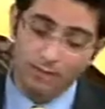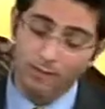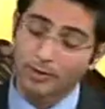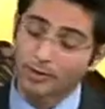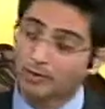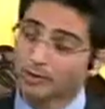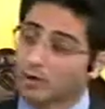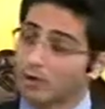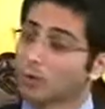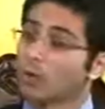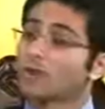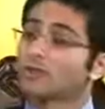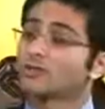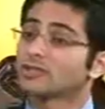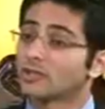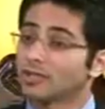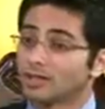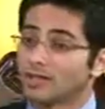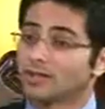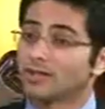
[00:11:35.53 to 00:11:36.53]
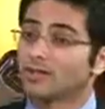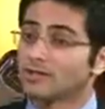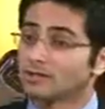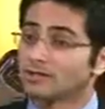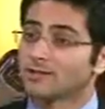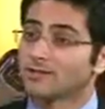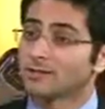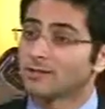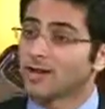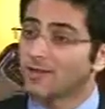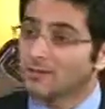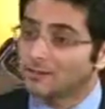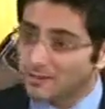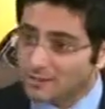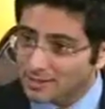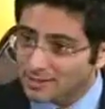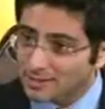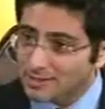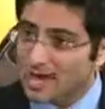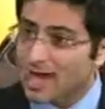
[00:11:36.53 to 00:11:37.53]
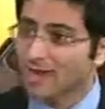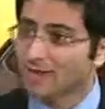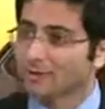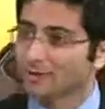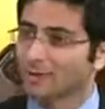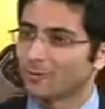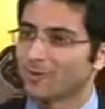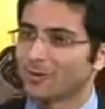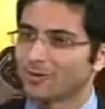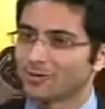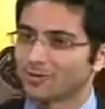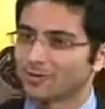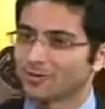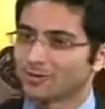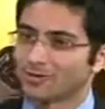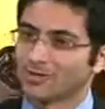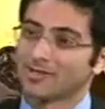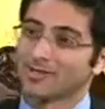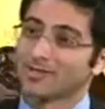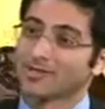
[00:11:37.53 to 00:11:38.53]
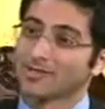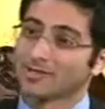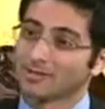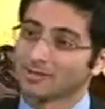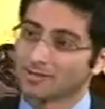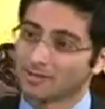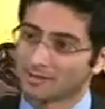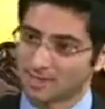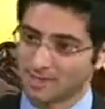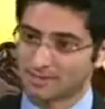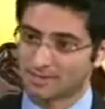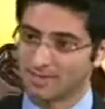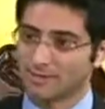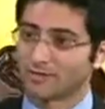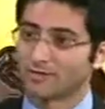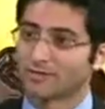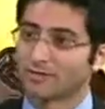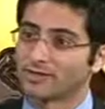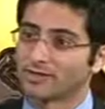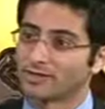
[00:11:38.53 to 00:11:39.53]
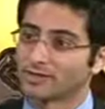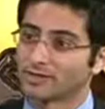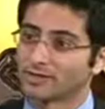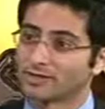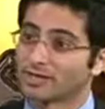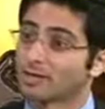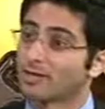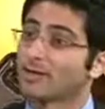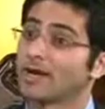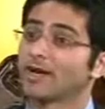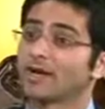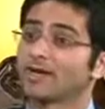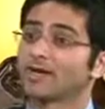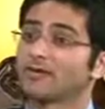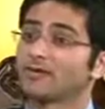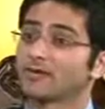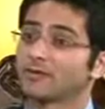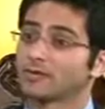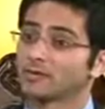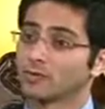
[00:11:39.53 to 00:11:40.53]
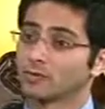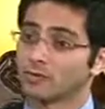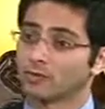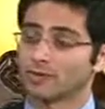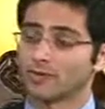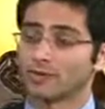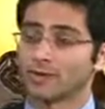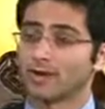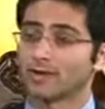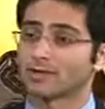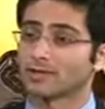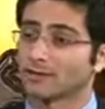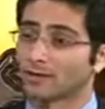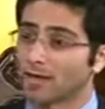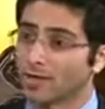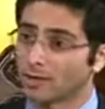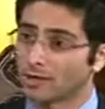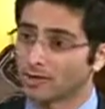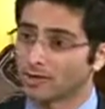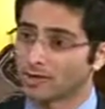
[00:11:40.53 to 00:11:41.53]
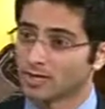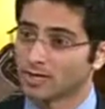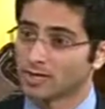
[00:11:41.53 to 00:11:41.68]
But the question in this debate is exactly whether sex differences can make a difference with respect to marriage.